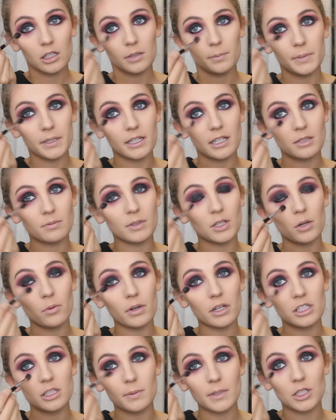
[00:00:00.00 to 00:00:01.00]
because we don't
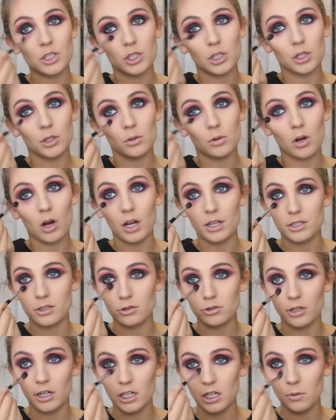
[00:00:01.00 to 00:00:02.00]
want it to be too
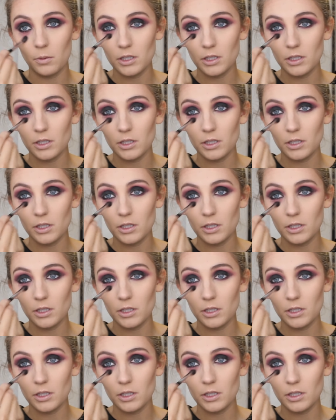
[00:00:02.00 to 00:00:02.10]
concentrated.